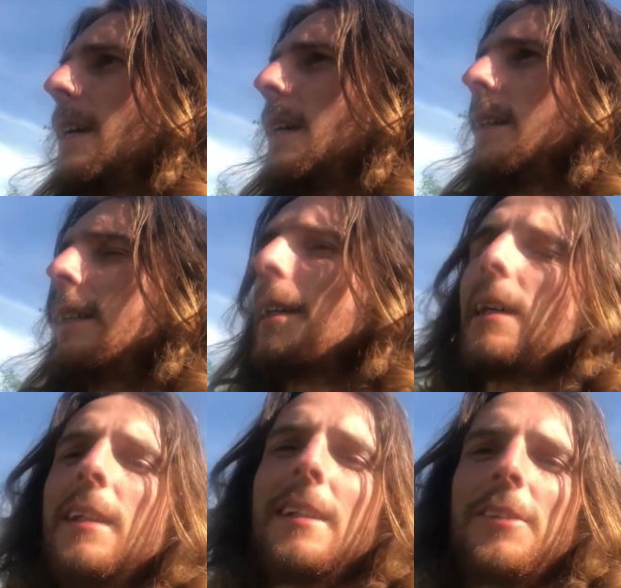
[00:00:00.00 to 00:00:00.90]
Yeah,
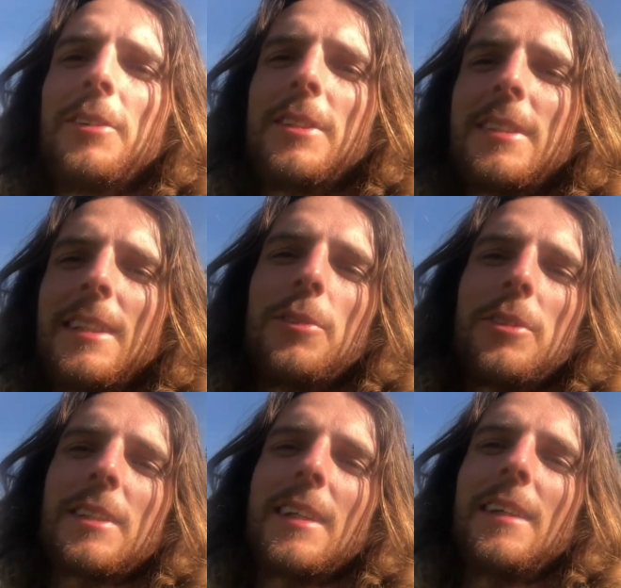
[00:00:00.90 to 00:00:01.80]
and it was
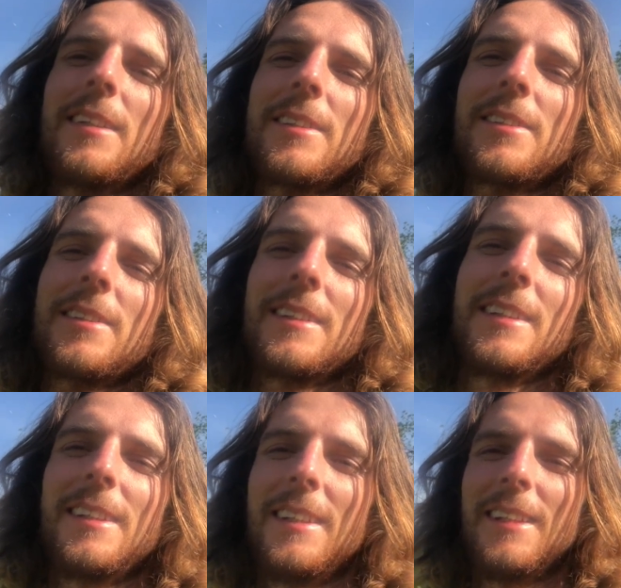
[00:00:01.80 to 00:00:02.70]
cut
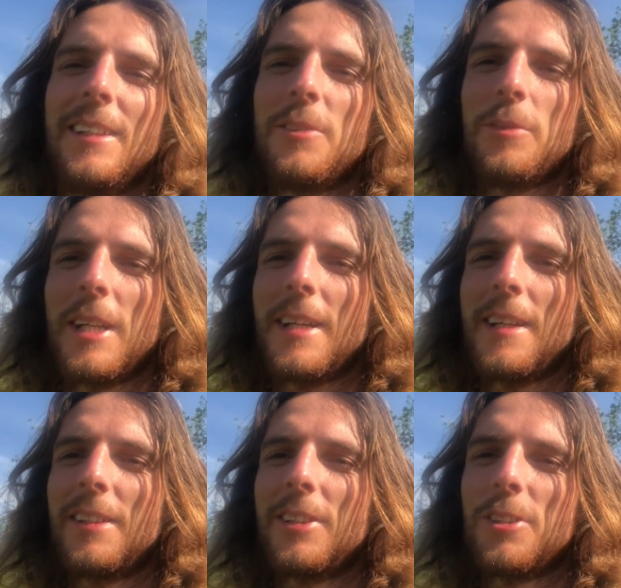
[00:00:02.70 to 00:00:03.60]

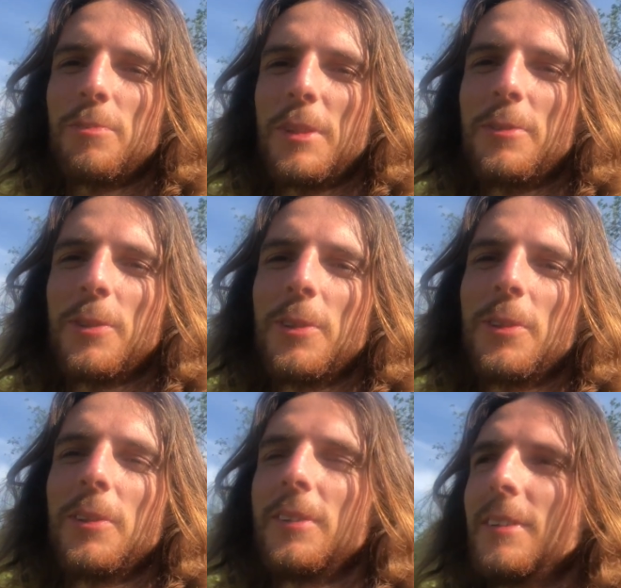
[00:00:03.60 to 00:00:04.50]
just
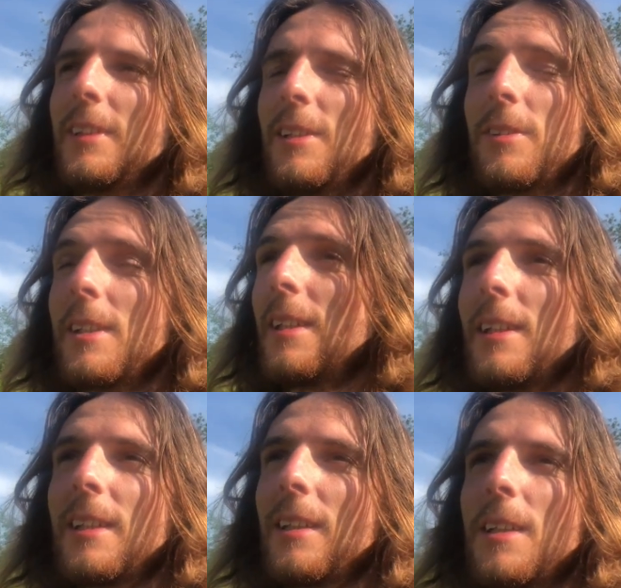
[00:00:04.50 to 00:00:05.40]
before. It was cut
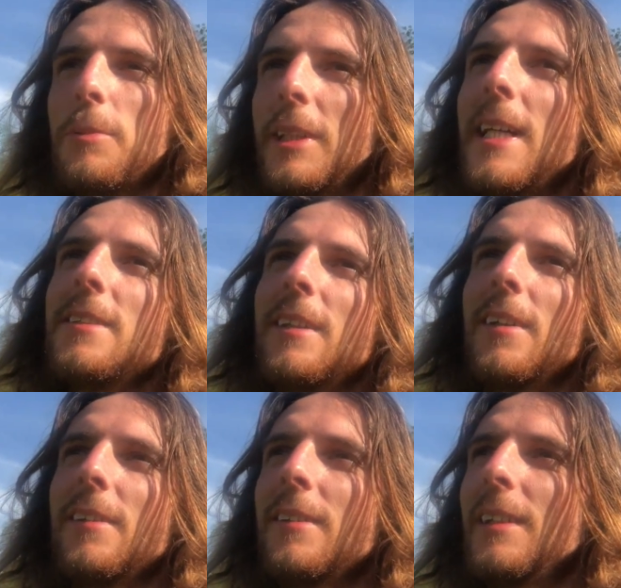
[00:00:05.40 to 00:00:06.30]
like a couple of days
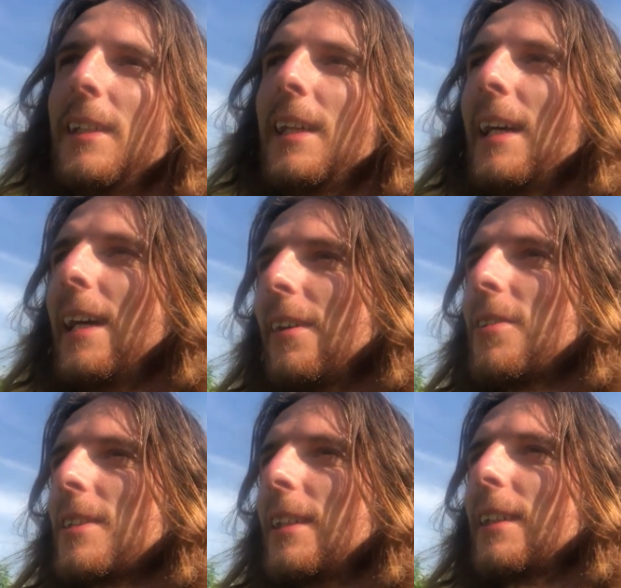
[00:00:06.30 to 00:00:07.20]
ago, and I was
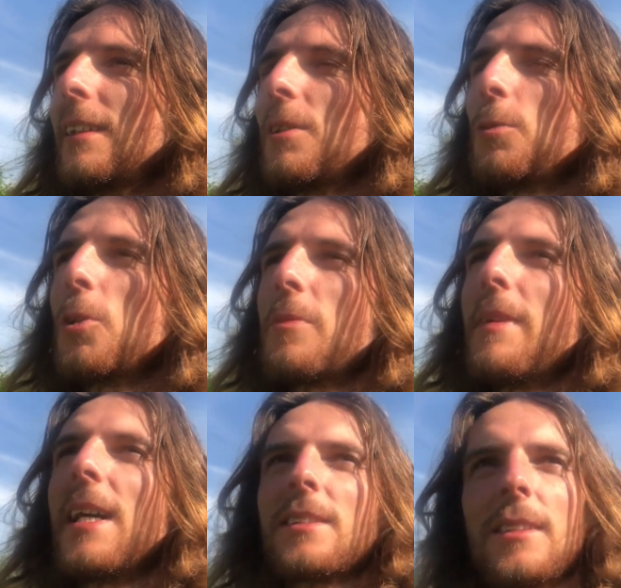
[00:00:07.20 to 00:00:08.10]
walking
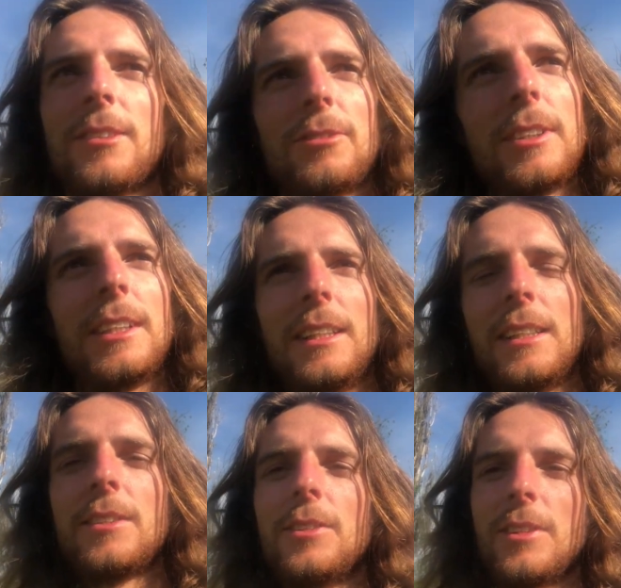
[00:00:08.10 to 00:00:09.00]
past like, I really need
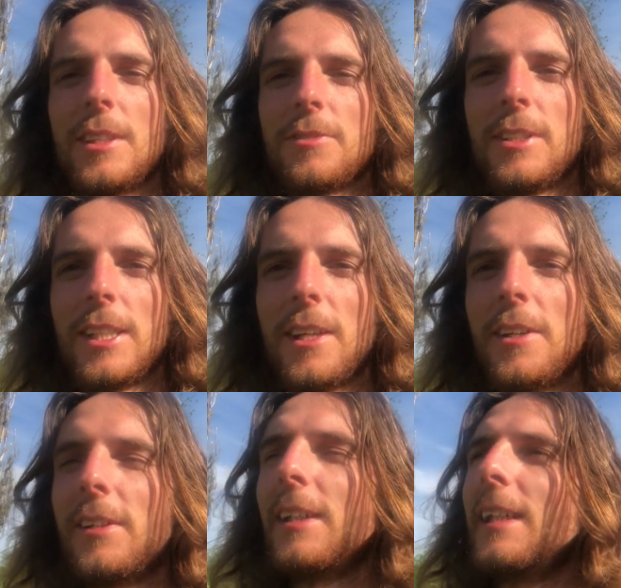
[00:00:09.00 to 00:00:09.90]
to do this video,
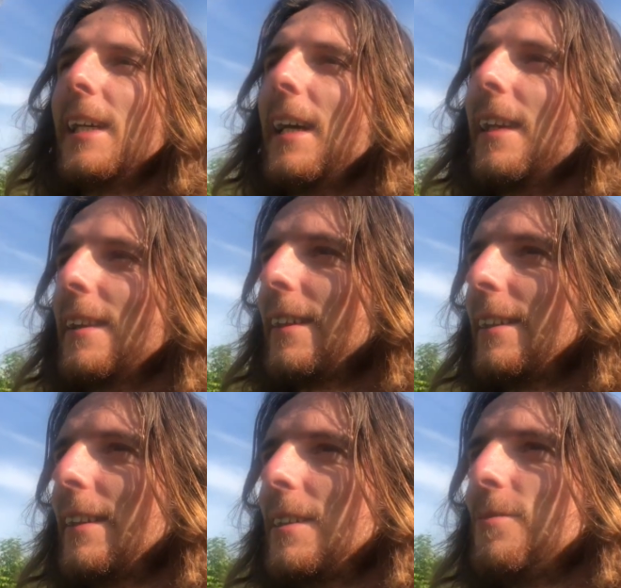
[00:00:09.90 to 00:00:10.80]
and
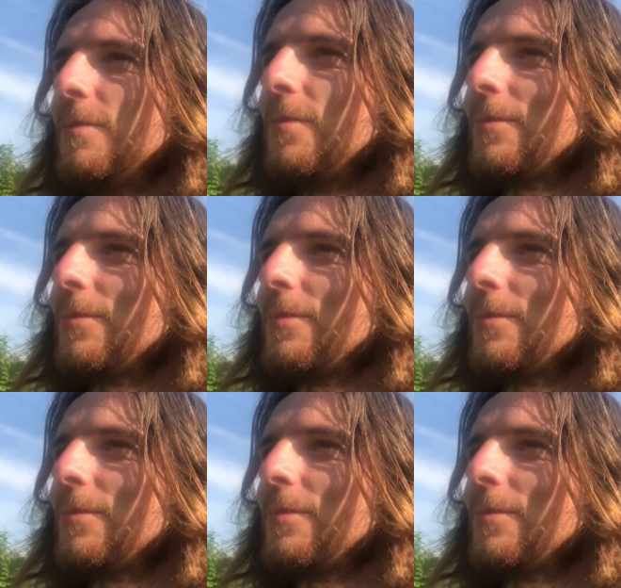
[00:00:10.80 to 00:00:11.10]
then